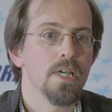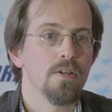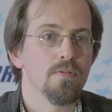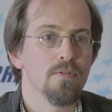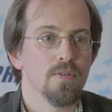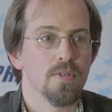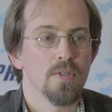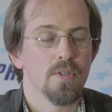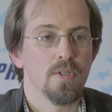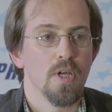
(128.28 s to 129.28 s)
have
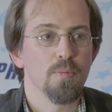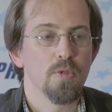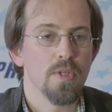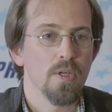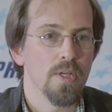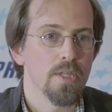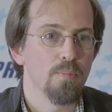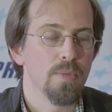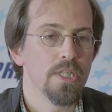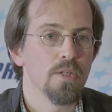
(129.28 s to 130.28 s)
up to now
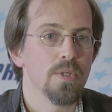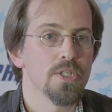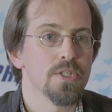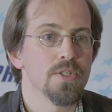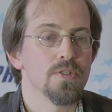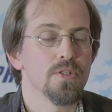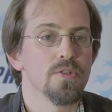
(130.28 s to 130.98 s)
had many questions